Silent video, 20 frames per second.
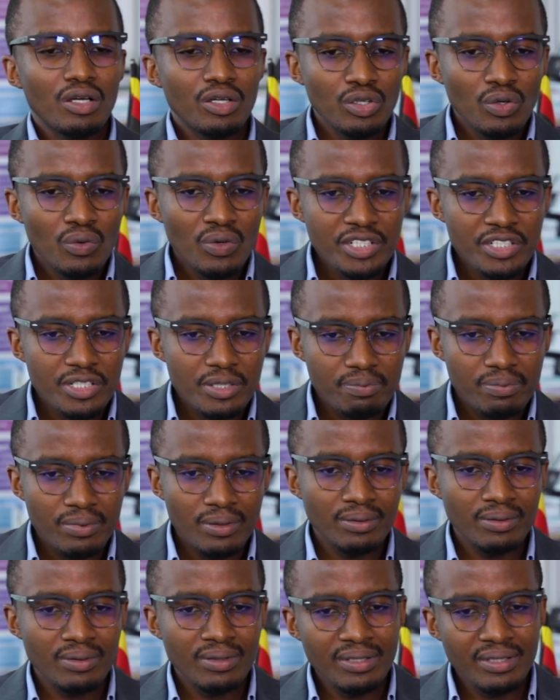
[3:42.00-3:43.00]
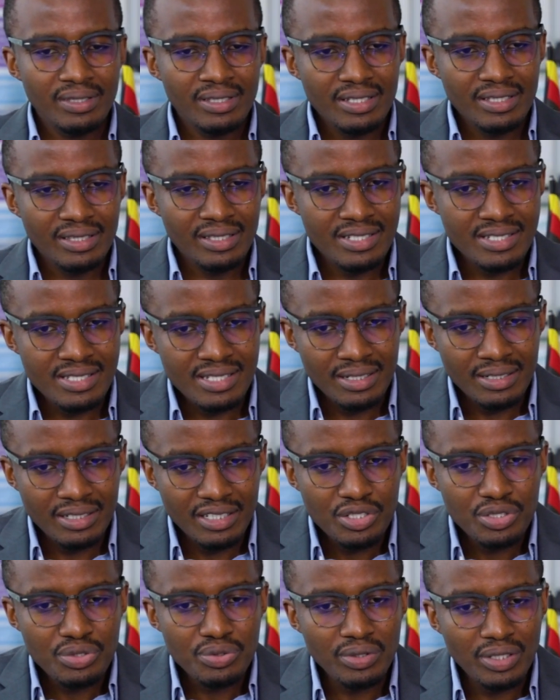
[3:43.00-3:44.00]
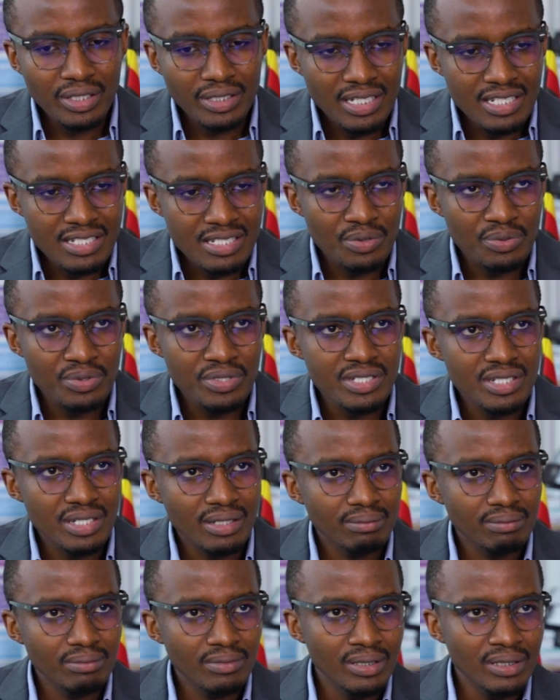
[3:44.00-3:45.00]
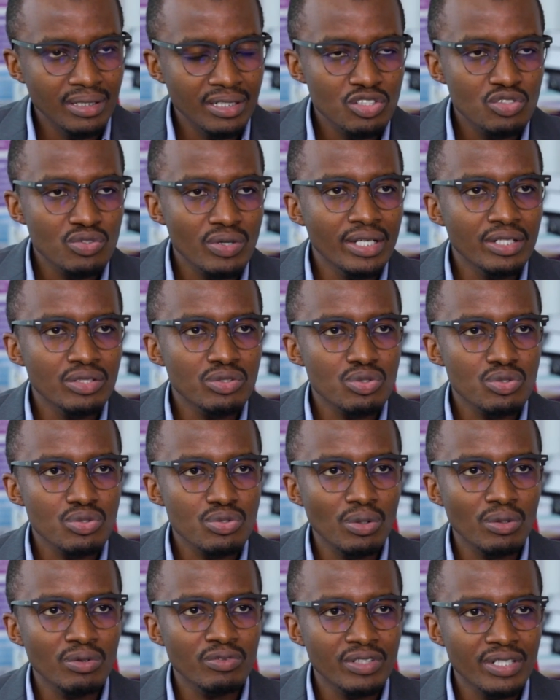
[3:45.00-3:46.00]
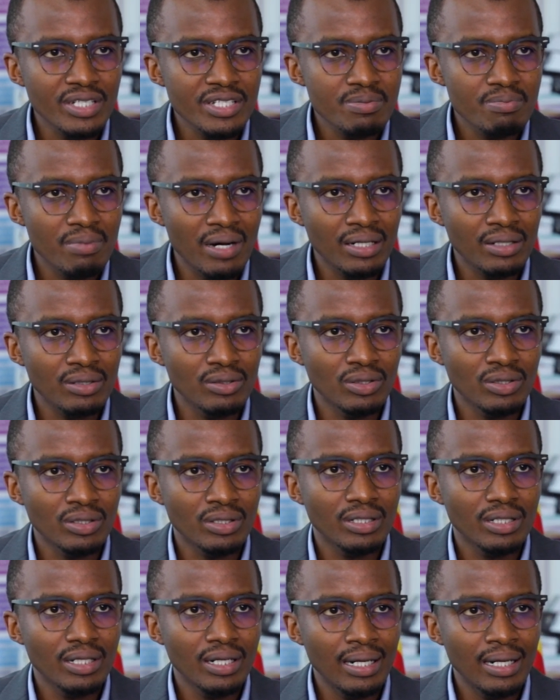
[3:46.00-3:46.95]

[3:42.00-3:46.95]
Your Worship, there's an issue that has arisen in trying to solve case backlog.